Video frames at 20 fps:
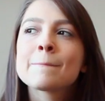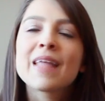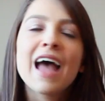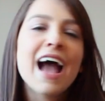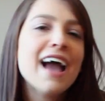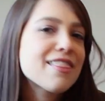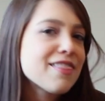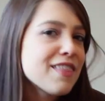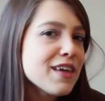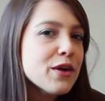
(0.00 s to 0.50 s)

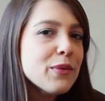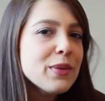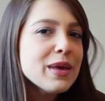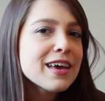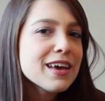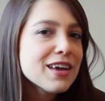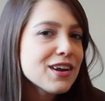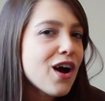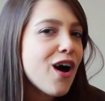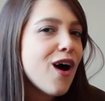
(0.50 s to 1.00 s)
I think
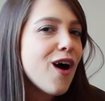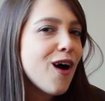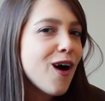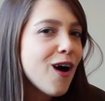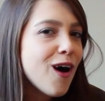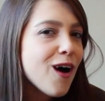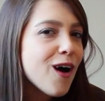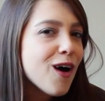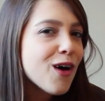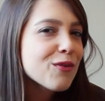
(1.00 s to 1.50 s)
we can
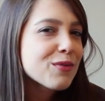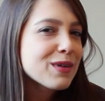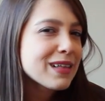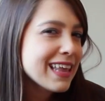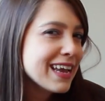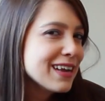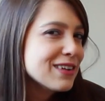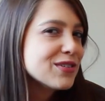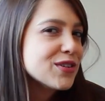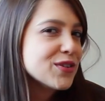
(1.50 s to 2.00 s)
all
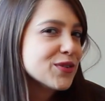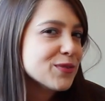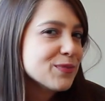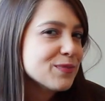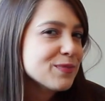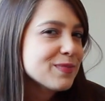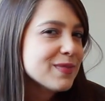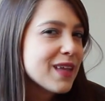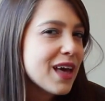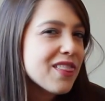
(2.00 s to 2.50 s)
relate to.
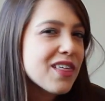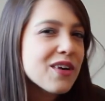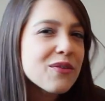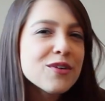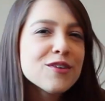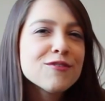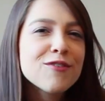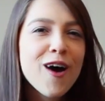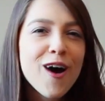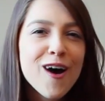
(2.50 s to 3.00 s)
I think
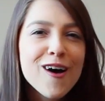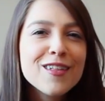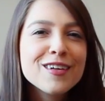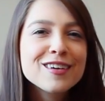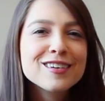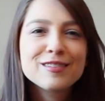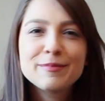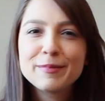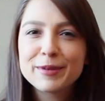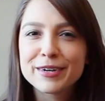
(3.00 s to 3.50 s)
we've all
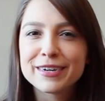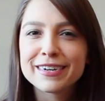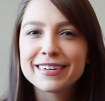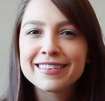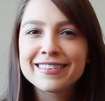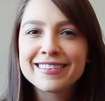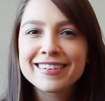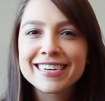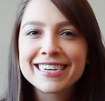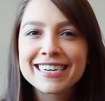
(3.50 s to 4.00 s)

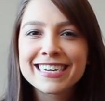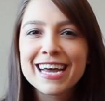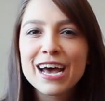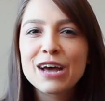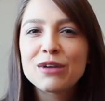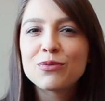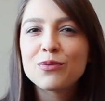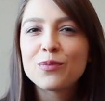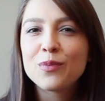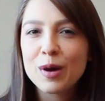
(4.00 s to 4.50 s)
experienced it
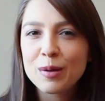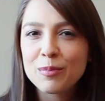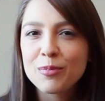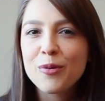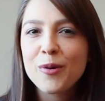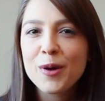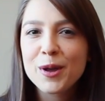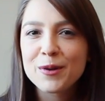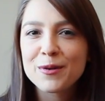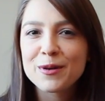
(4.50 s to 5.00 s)
at one
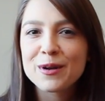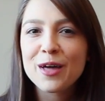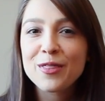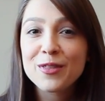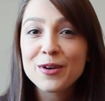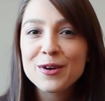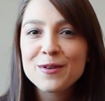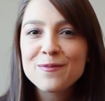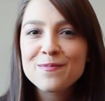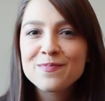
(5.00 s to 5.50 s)
point or
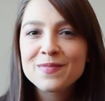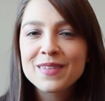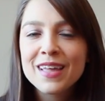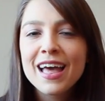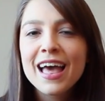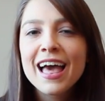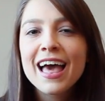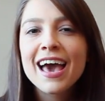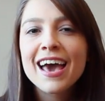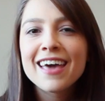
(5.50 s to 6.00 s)
another,
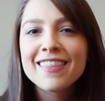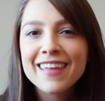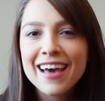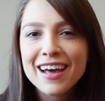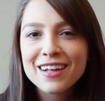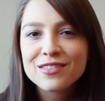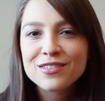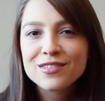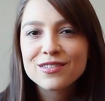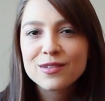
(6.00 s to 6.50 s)
and
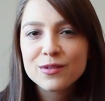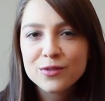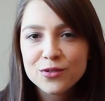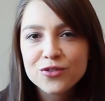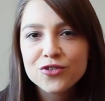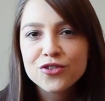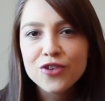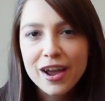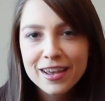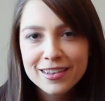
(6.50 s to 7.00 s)
that's
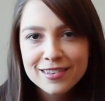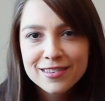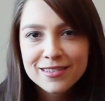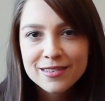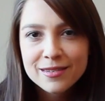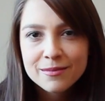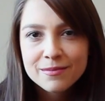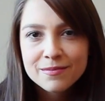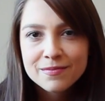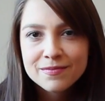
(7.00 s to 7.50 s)

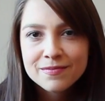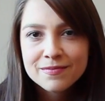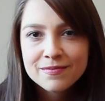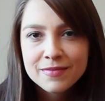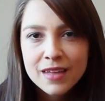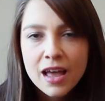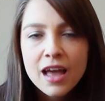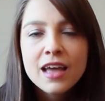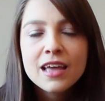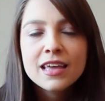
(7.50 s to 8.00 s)
stress.
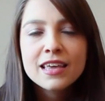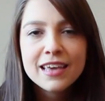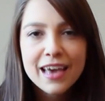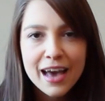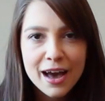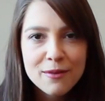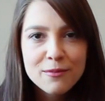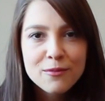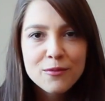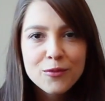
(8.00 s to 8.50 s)

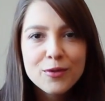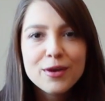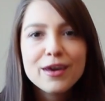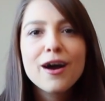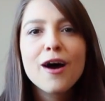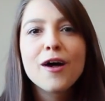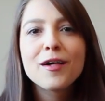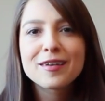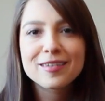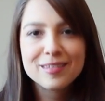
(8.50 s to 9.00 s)
Yeah, we
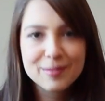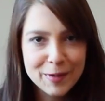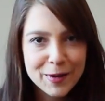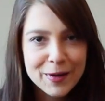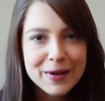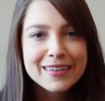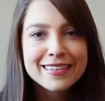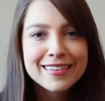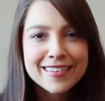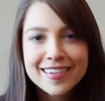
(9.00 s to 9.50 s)
all
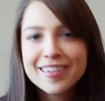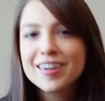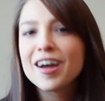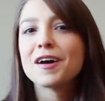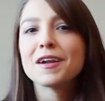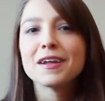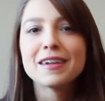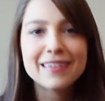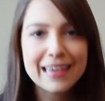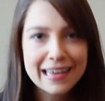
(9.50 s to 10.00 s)
experience it
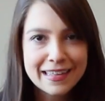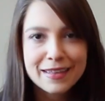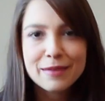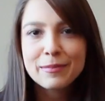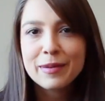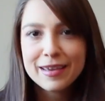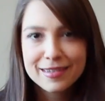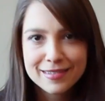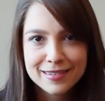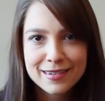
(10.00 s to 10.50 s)
on a daily
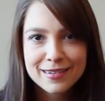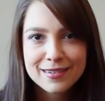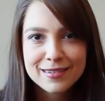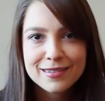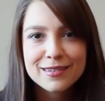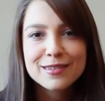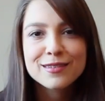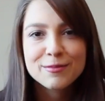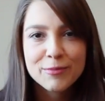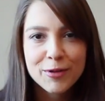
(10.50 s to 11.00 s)

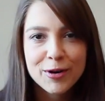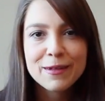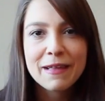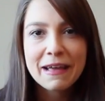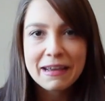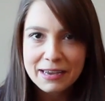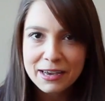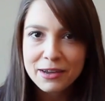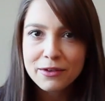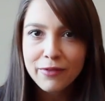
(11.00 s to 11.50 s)
basis, is more
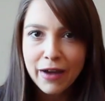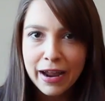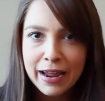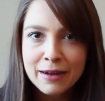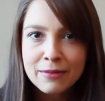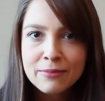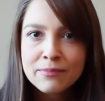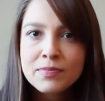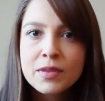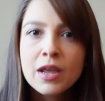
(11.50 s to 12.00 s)
like it,
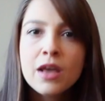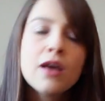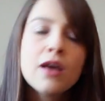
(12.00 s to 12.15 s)
right?